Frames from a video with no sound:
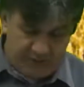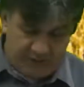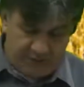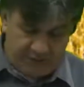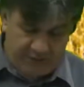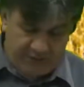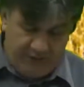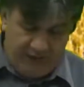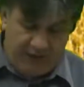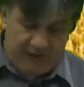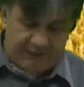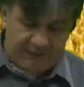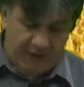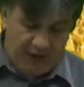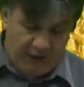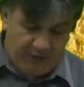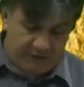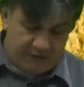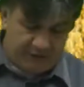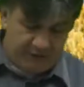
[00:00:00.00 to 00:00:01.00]
In fact,
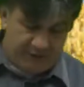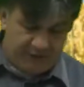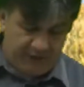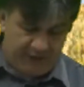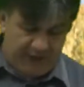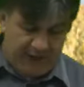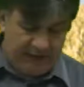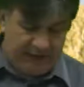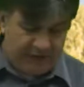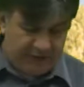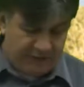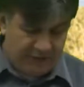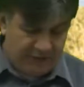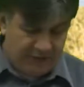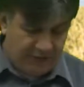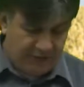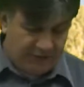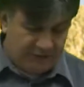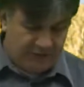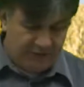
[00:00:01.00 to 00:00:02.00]
harvested acres
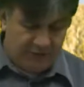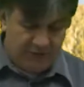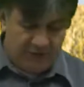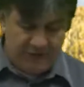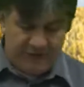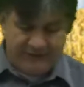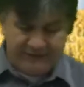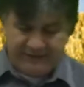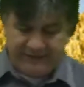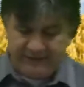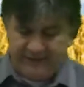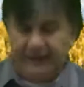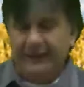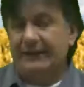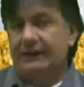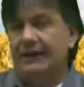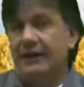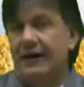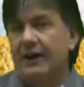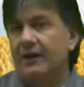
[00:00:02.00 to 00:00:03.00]
also
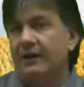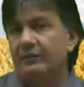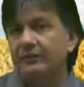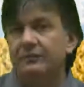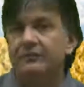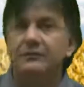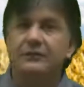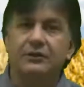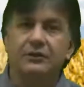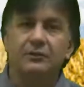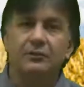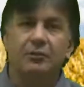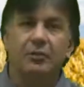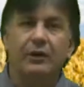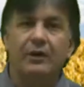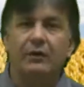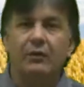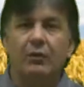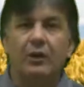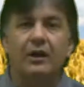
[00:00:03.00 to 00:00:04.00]
slightly higher,
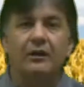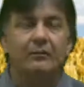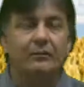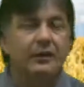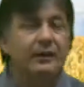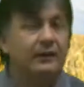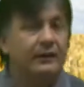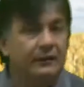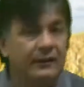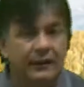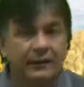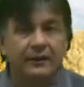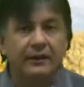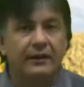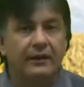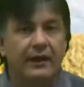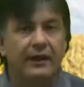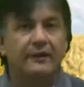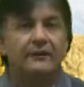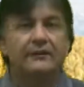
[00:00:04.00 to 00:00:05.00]
0.1, but
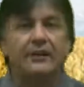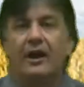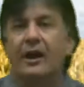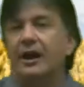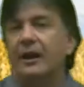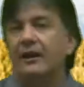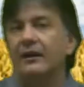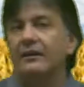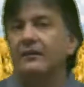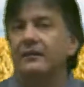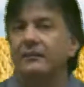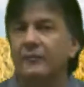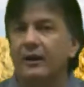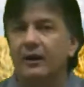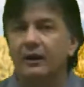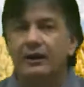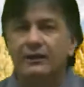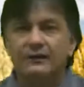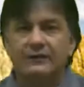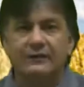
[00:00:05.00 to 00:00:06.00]
nonetheless higher, and the
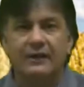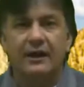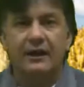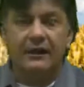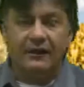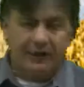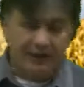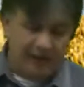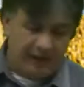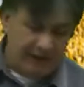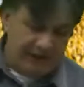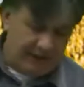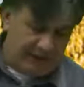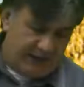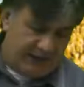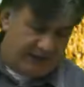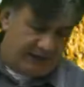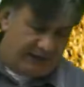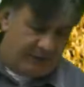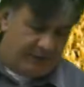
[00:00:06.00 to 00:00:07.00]
market's not going to like
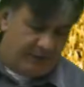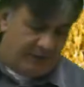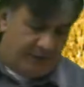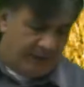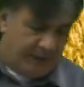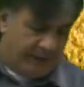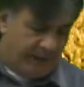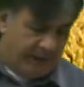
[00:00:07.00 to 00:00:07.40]
that number.